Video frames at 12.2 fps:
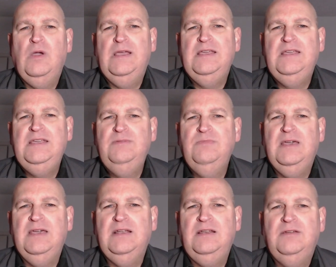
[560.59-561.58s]

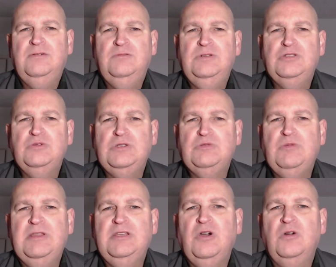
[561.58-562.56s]
email, which was
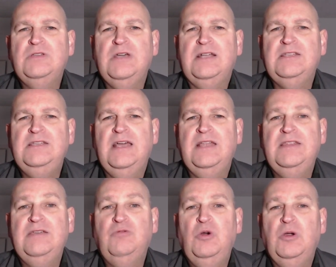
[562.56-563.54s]
with GoDaddy, and the
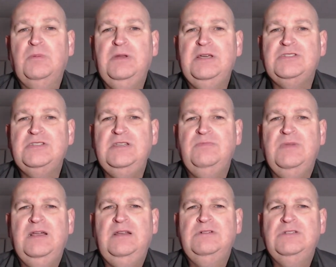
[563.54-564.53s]
workplace
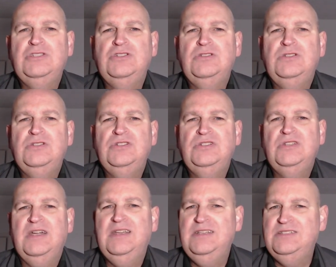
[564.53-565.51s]
email, which
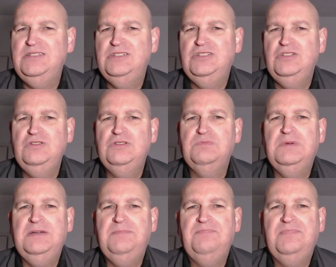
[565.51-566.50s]
had its issues,
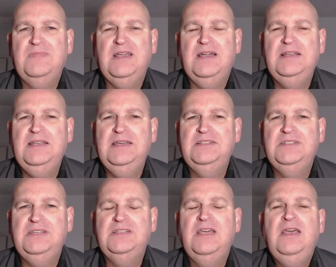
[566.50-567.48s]
but I liked
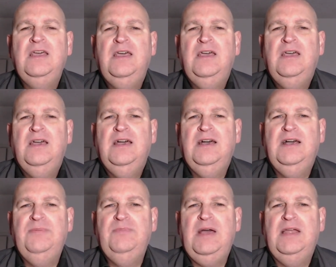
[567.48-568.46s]
it,
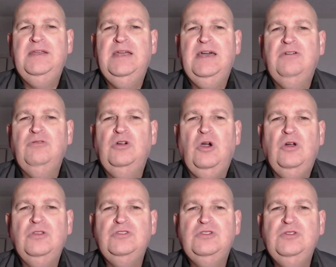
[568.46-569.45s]
now
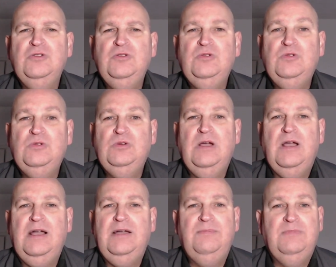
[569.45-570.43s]
gone to
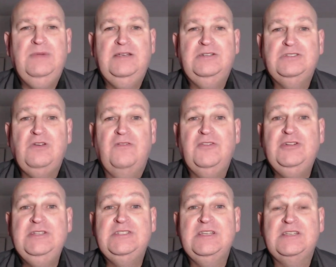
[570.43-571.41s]
Microsoft
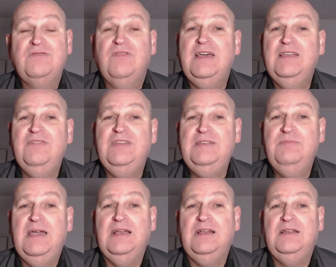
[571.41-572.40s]
365
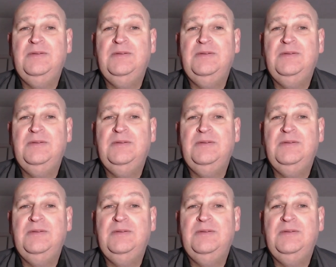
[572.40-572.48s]
email.